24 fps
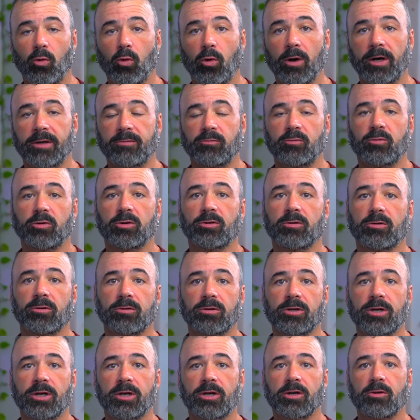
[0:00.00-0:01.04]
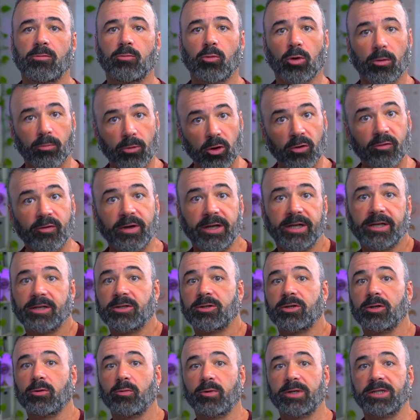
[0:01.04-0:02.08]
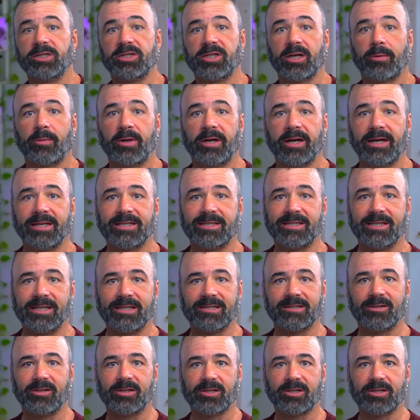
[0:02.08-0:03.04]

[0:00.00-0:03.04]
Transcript: what we're moving into with Gemini season,